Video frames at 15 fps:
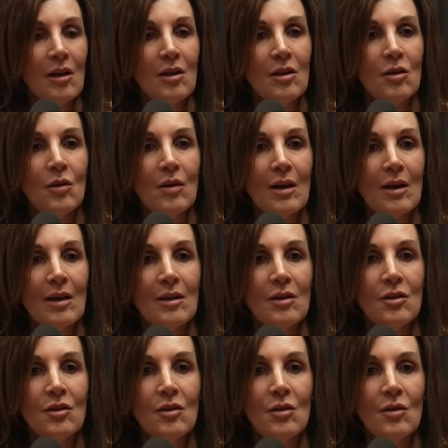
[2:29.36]
You
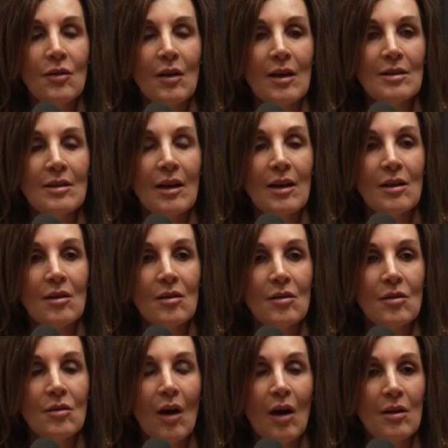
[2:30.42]
can do things like
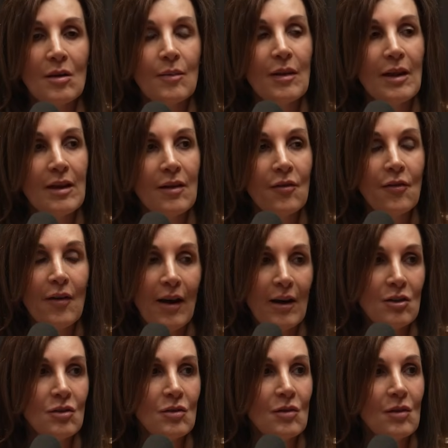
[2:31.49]
non-ablative
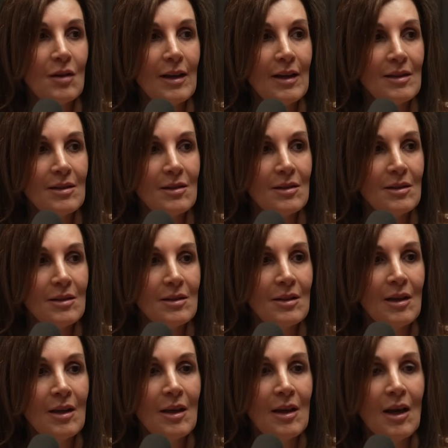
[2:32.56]
fractional lasers,
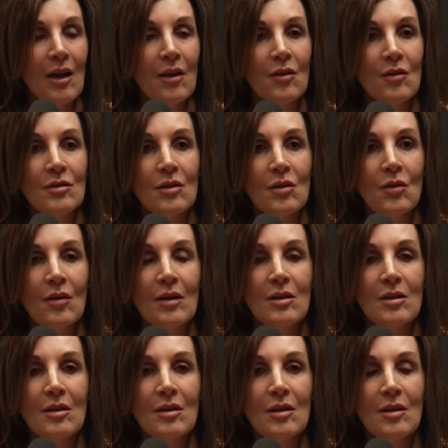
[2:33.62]
and those are going
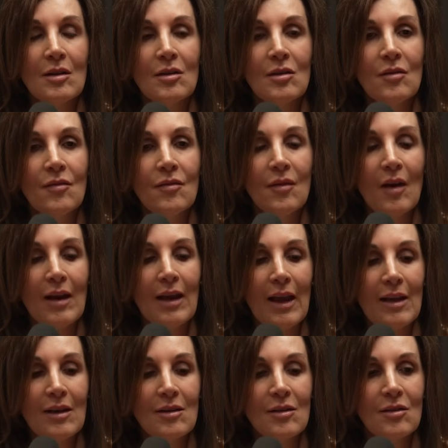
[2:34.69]
to,
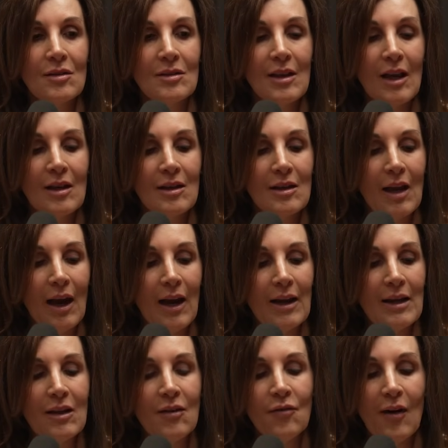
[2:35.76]
again, send
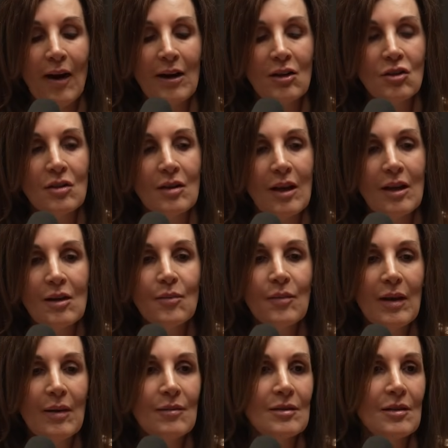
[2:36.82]
tiny fractionated
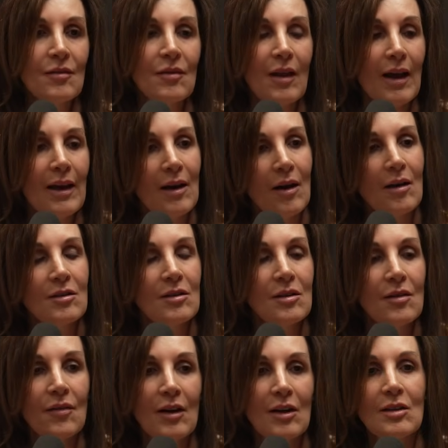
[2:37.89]
beams of light onto
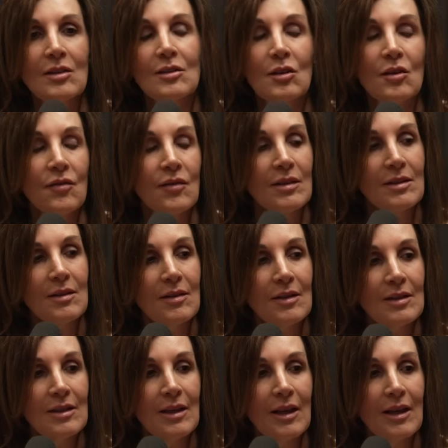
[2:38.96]
the very surface of the
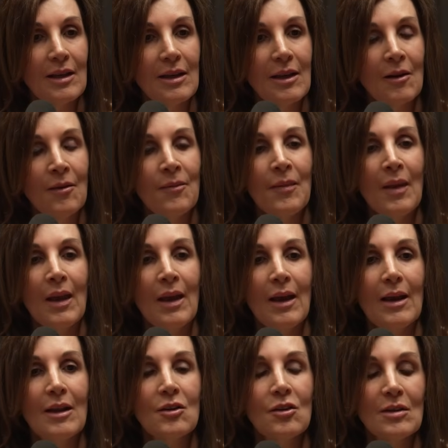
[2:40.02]
skin
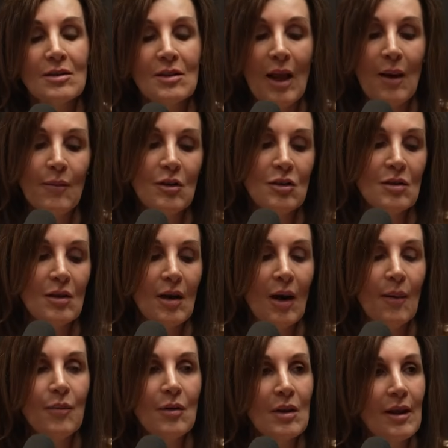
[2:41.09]
and just damage the
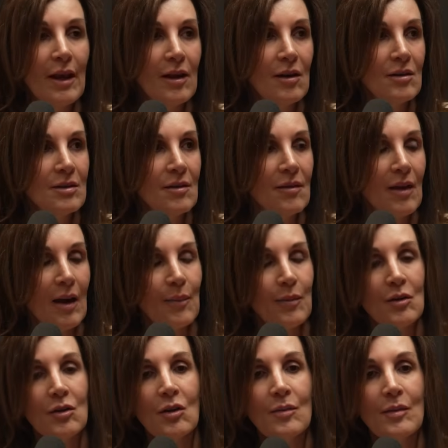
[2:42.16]
upper layers of the
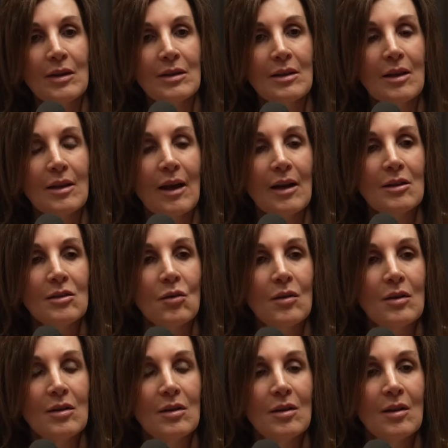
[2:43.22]
epidermis, and that's
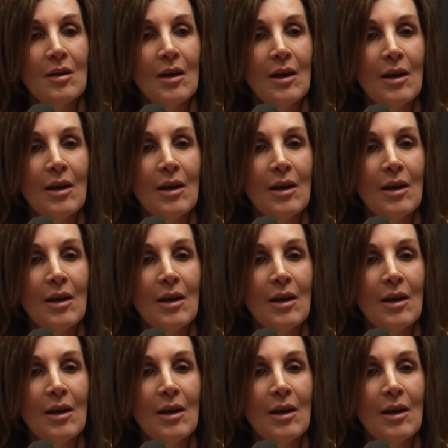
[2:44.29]
going to